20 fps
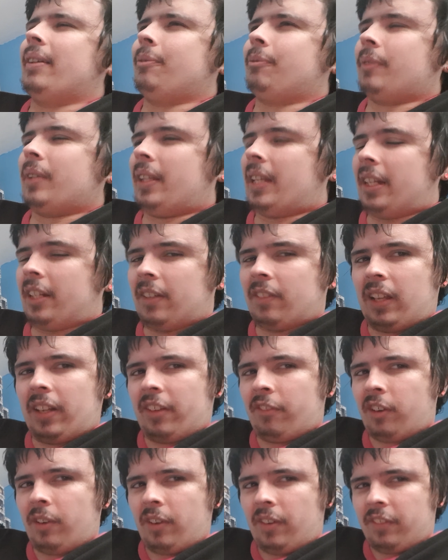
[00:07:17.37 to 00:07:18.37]
And then you have
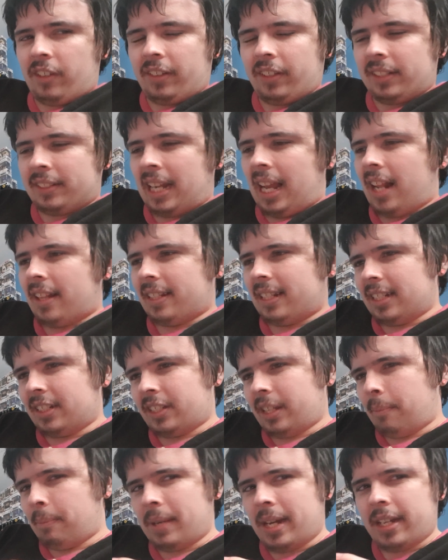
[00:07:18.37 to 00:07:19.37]
that with Natalya and
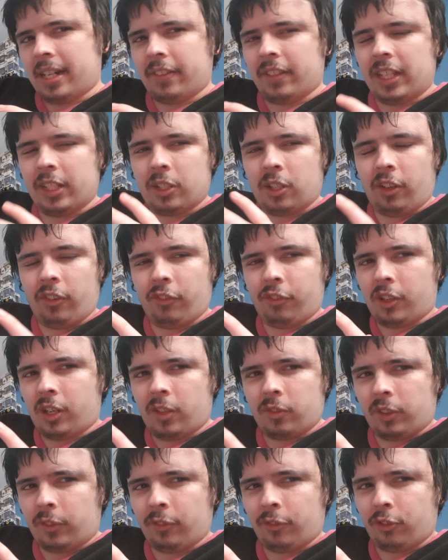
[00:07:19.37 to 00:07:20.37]
Tamina. They got
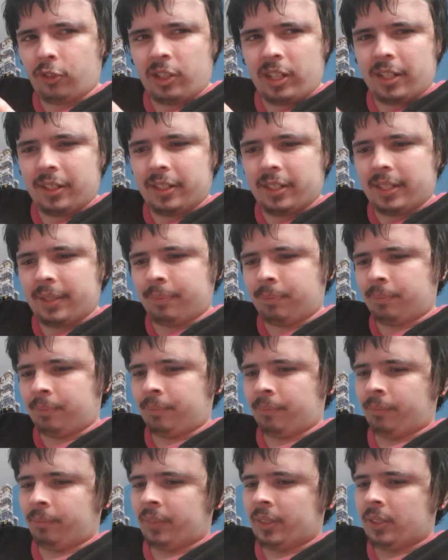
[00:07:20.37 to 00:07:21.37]
involved on Friday.
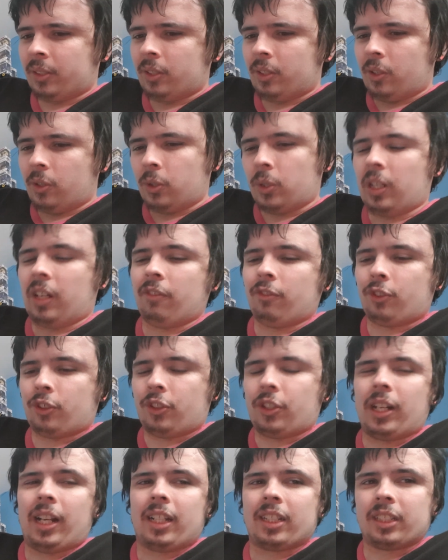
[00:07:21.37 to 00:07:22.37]
So have
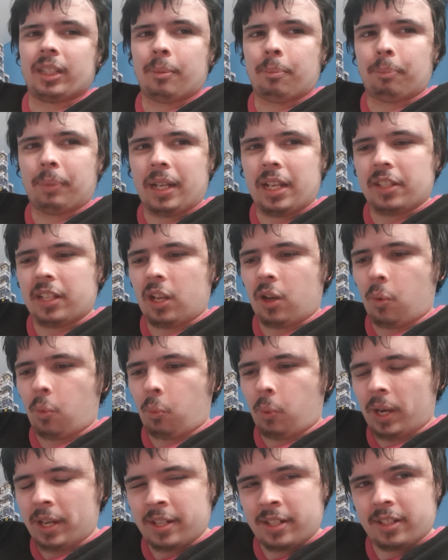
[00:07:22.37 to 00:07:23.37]
Jackson Baszler
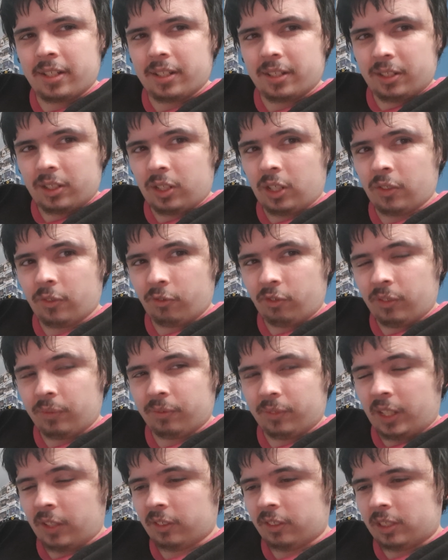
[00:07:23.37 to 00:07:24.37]
win on
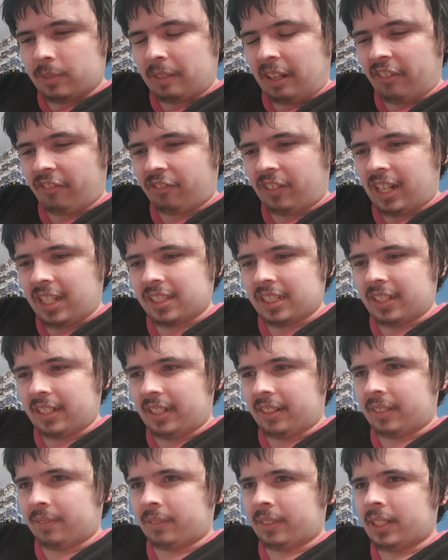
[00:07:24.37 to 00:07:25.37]
Smash Fast and
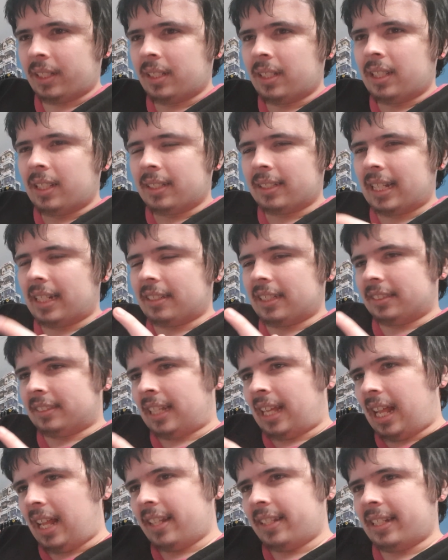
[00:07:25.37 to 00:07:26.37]
then get
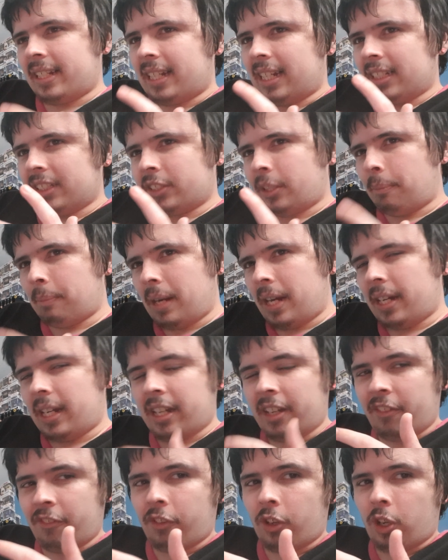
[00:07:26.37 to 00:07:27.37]
Natalya and Tamina
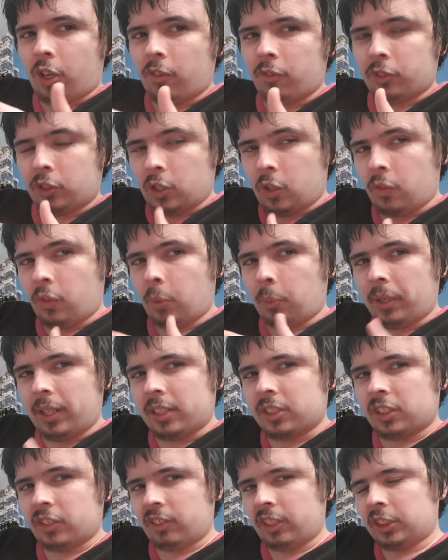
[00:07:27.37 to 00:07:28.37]
involved during the
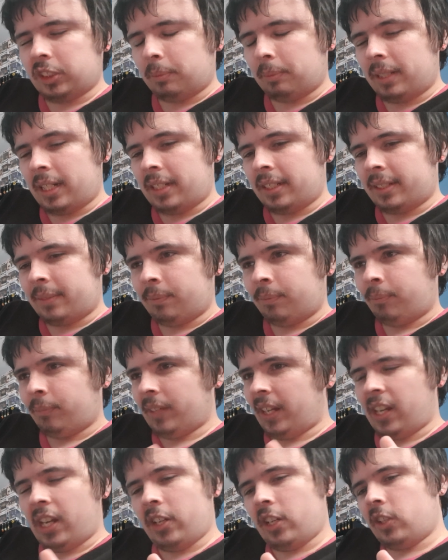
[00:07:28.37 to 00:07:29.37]
weeks to WrestleMania,
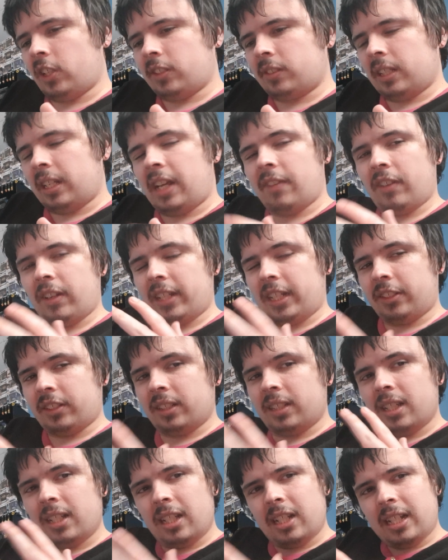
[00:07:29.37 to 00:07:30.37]

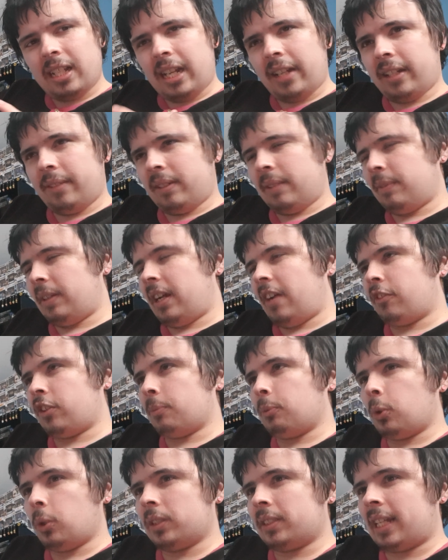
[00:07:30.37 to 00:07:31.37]
and we have some
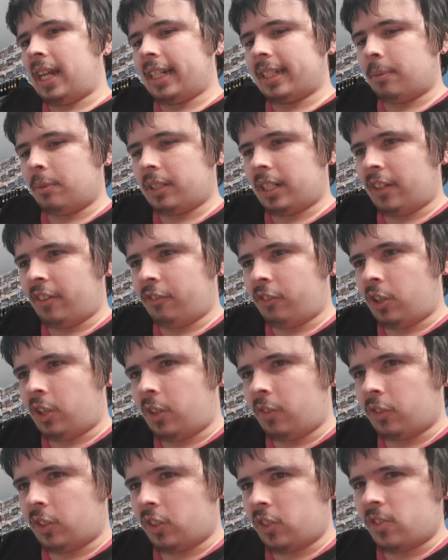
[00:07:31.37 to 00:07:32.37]
more tag teams get
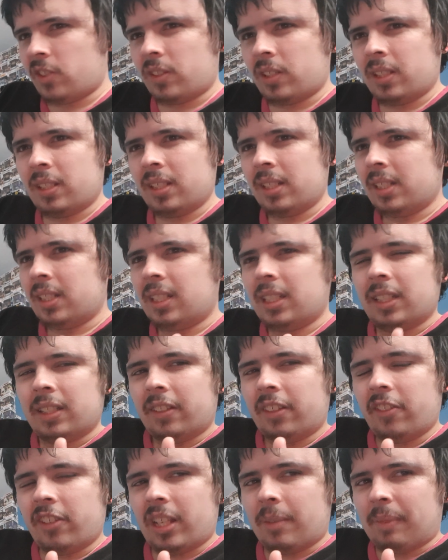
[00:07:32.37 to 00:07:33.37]
involved.
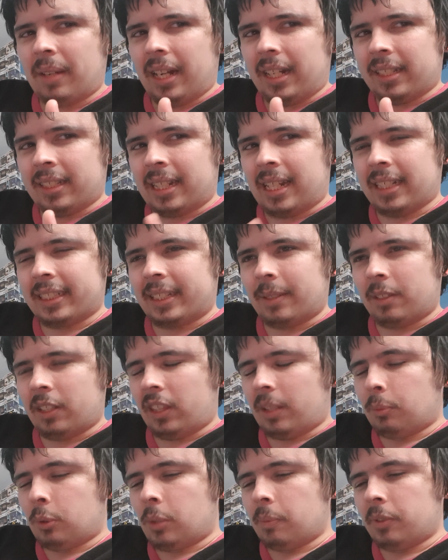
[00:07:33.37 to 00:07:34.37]
There's not many tag teams at
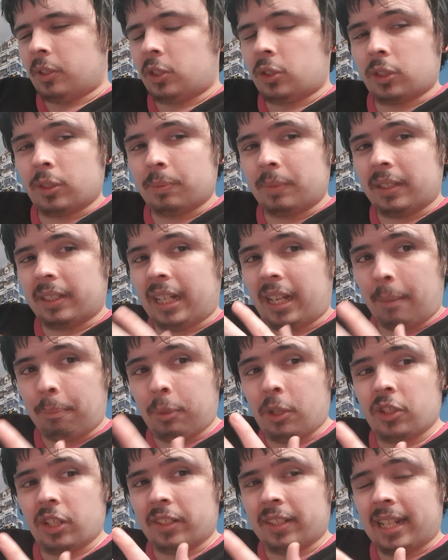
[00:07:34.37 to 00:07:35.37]
the moment, so get a
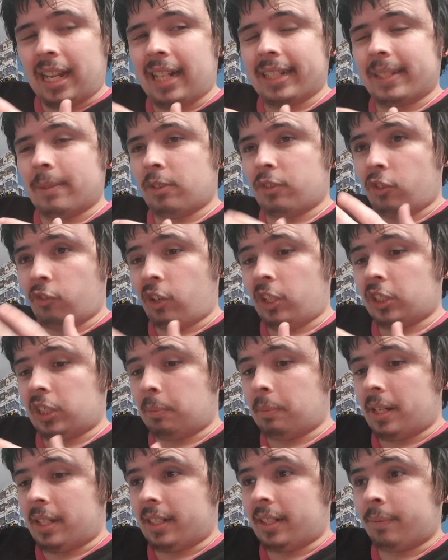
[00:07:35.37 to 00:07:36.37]
bunch of tag teams for
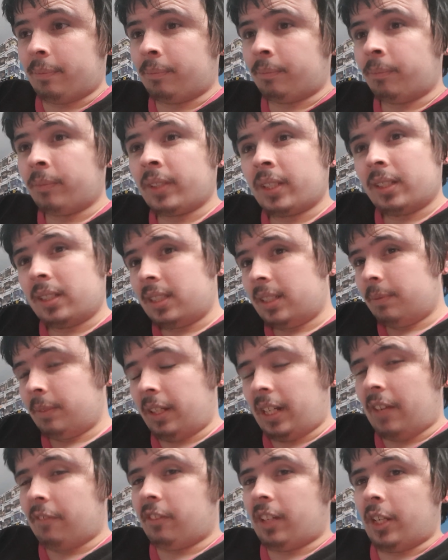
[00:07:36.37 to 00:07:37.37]
WrestleMania. We
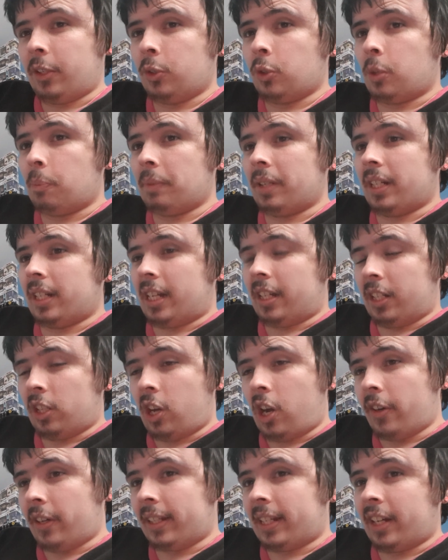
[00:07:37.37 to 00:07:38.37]
have Naomi and
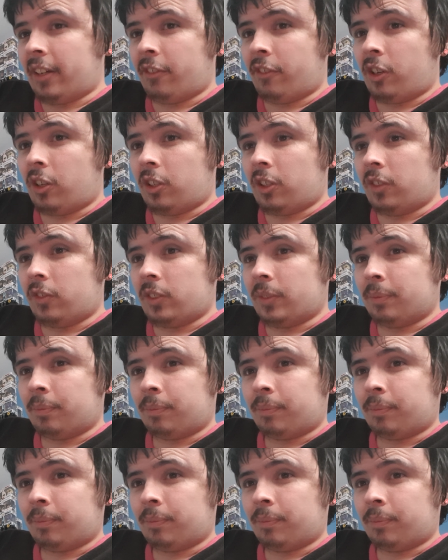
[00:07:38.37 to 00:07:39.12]
Lana get involved.